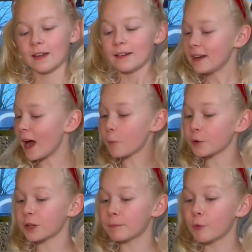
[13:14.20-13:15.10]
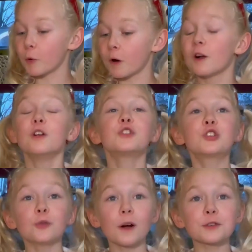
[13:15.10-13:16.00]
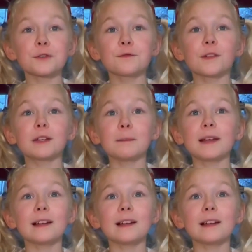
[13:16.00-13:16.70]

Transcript: Now we're going to pour 250